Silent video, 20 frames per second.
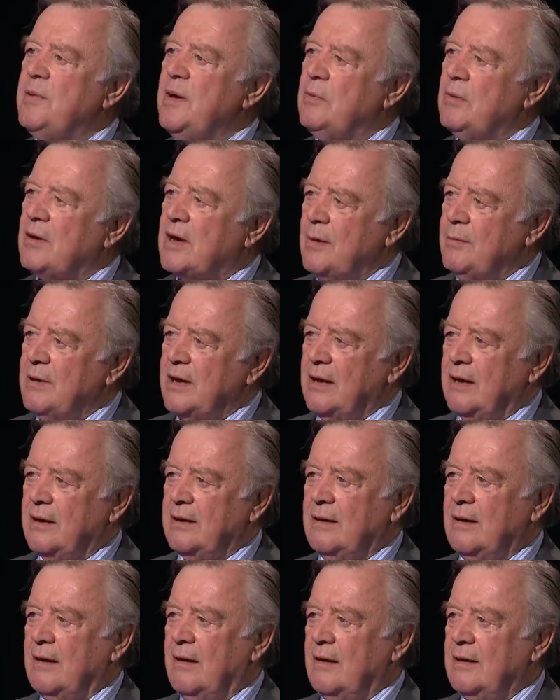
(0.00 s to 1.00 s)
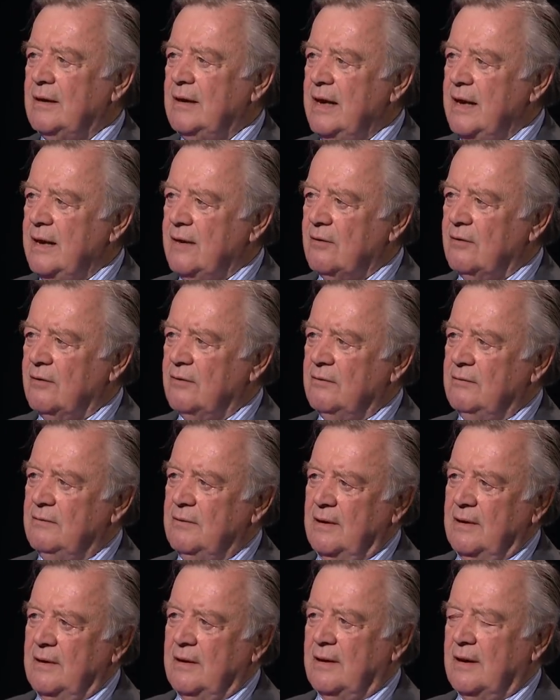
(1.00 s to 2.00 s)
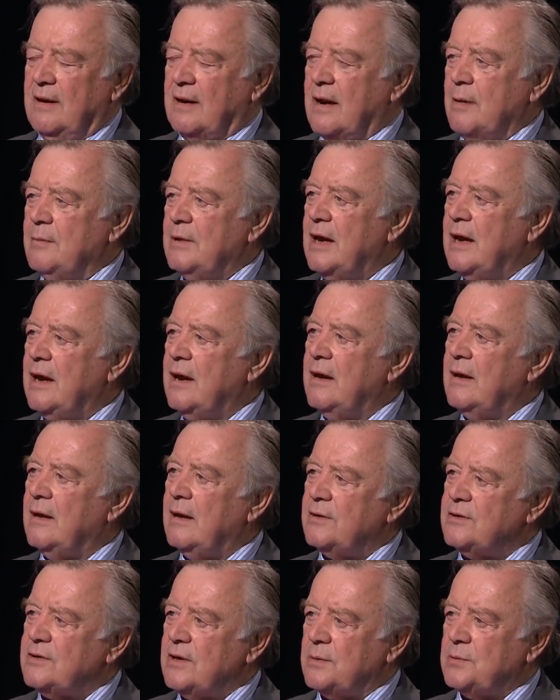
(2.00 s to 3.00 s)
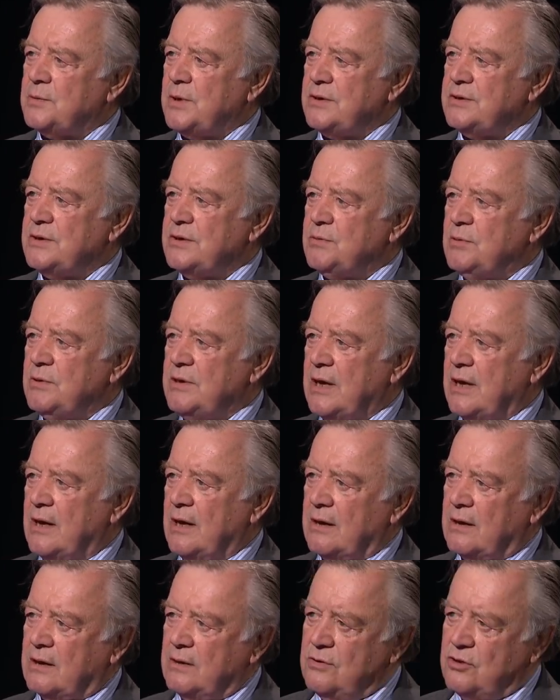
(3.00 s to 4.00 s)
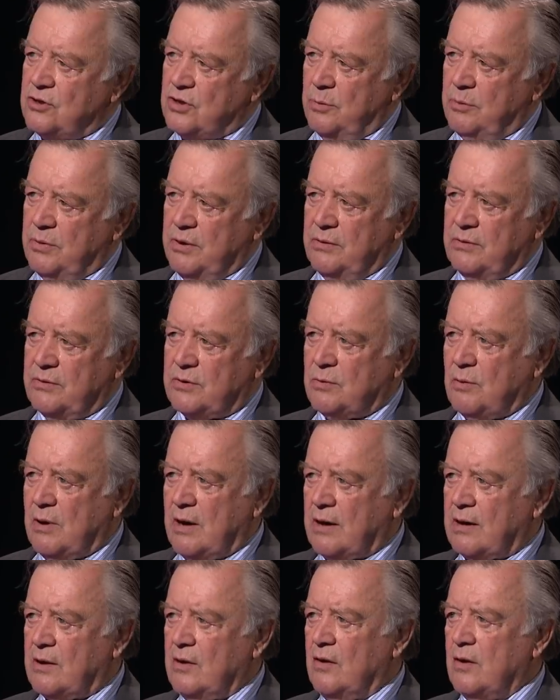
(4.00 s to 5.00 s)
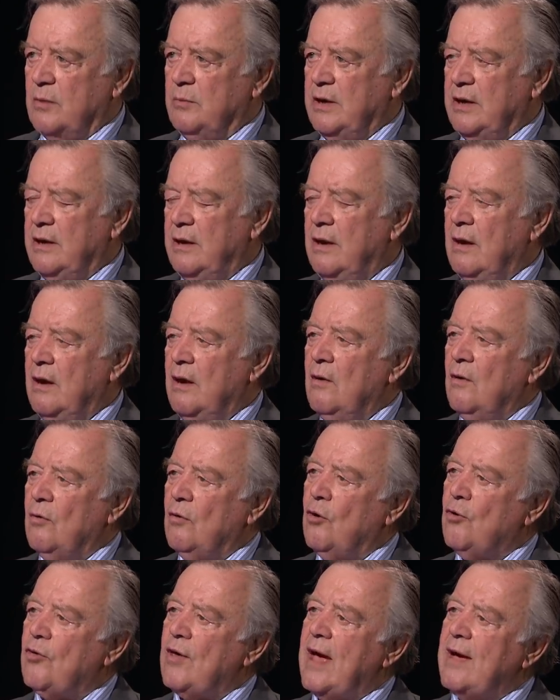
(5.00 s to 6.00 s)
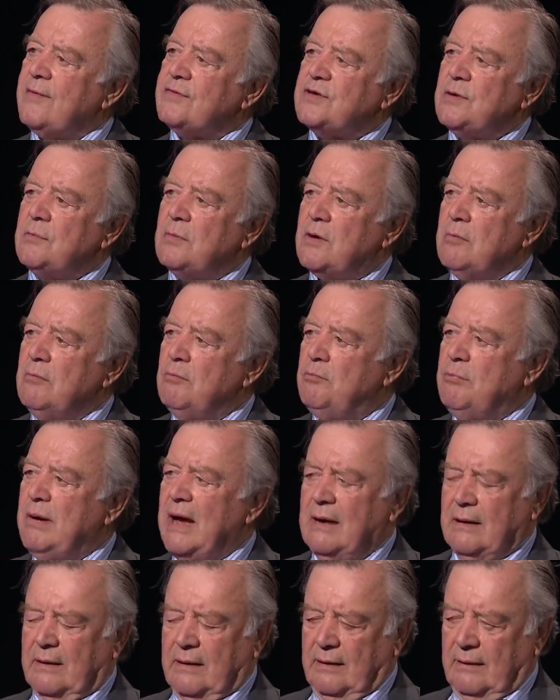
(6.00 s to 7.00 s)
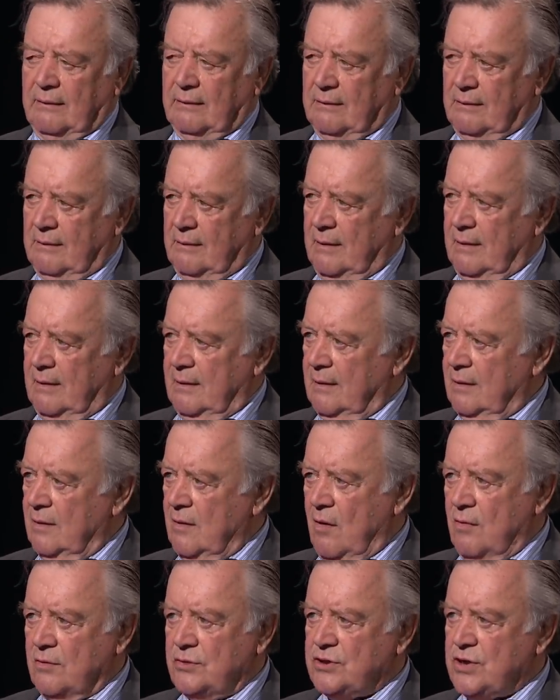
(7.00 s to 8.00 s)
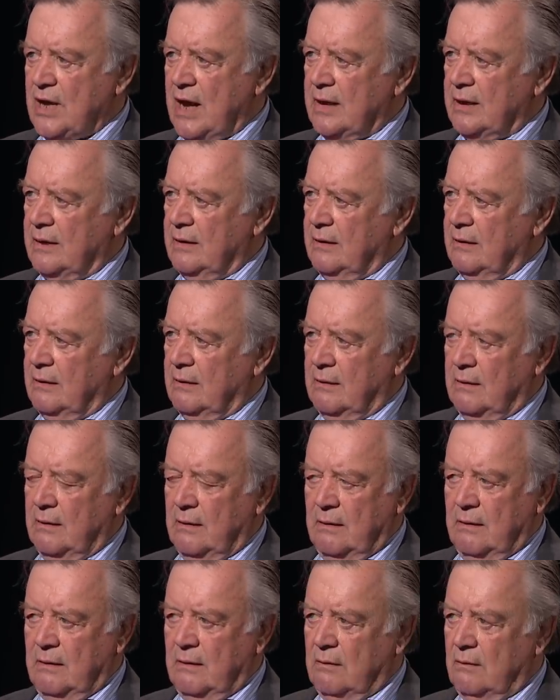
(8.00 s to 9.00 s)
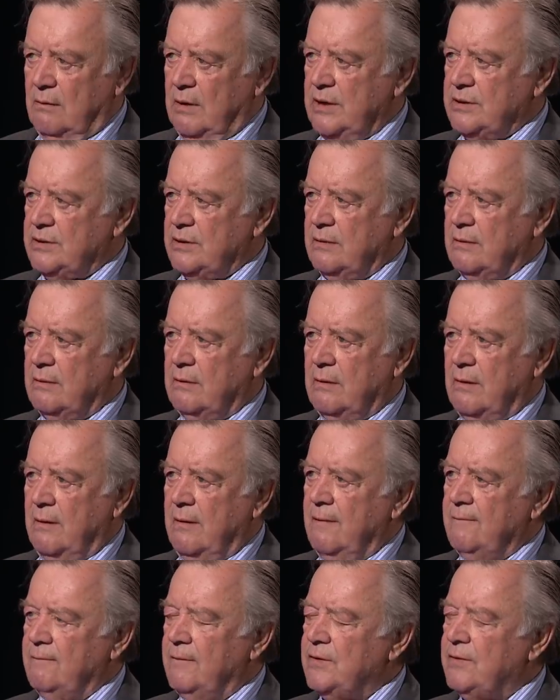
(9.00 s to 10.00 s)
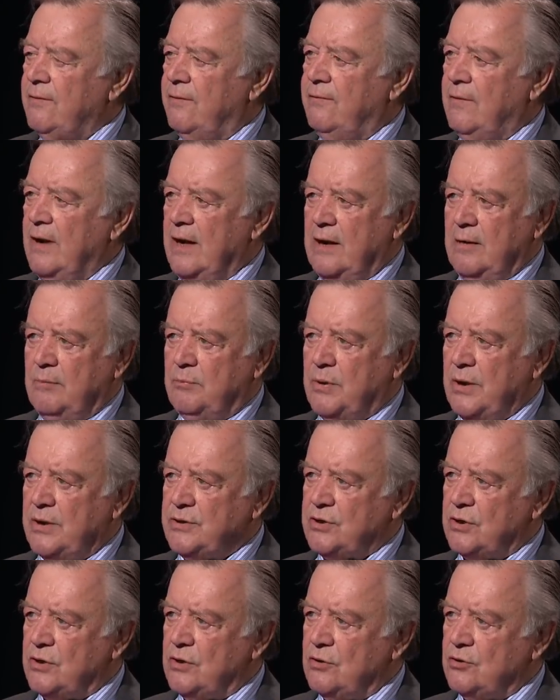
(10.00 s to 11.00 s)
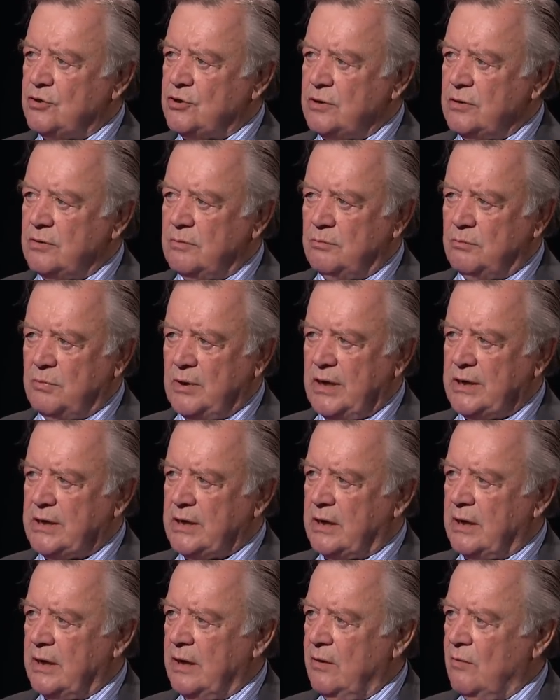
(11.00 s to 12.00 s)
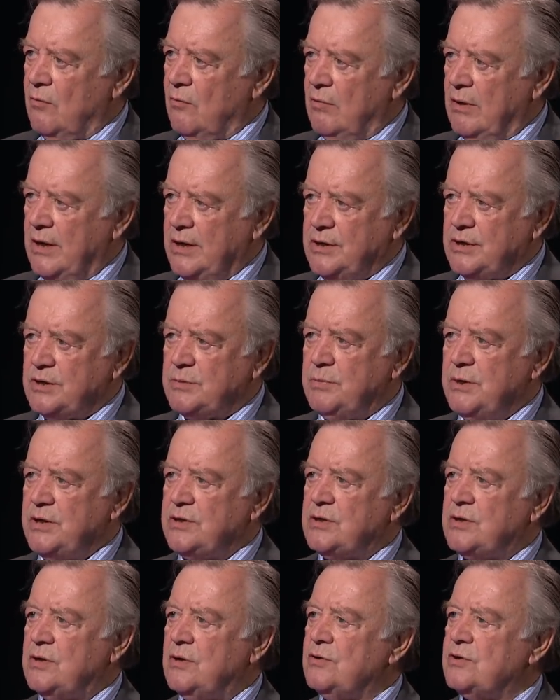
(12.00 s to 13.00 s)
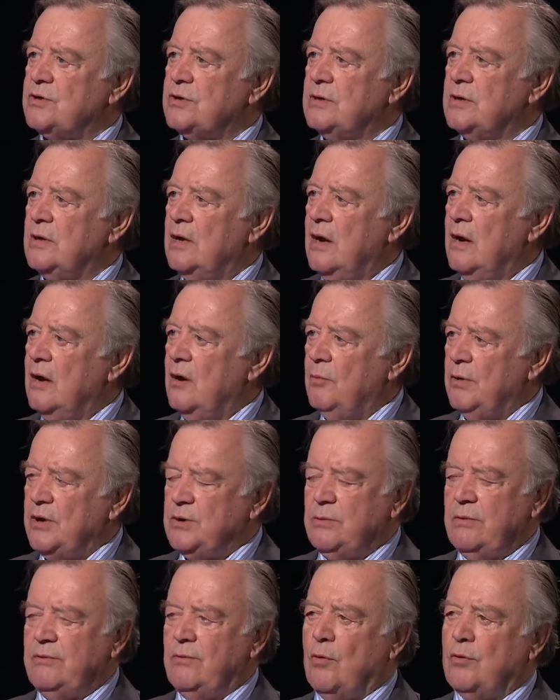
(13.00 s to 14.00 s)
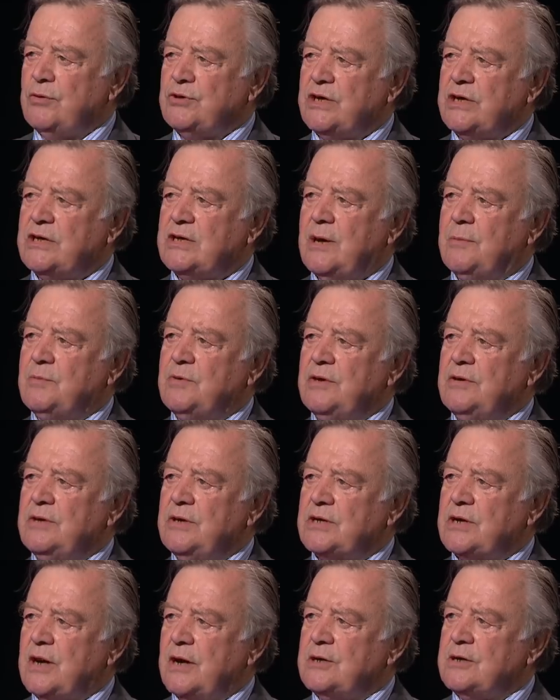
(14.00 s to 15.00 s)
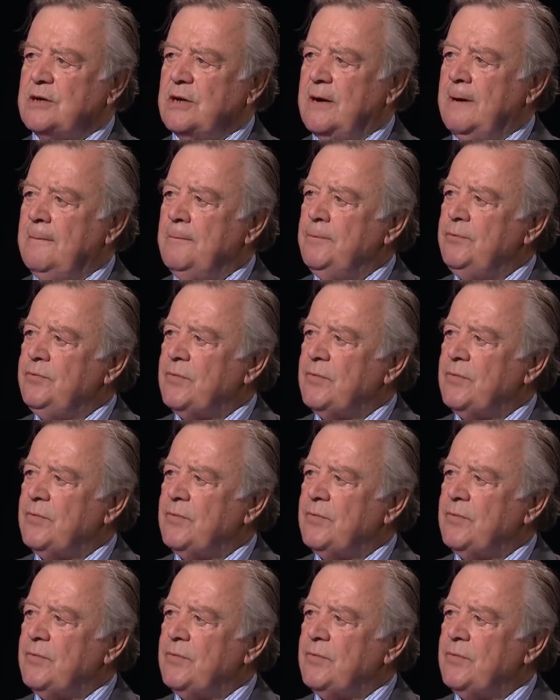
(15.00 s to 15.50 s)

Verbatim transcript: people coming in are legal and coming here in circumstances where they're going to contribute to our economy, or they have some compelling, long-standing reason for fleeing persecution, politically or religious persecution, which we've always accepted in this country.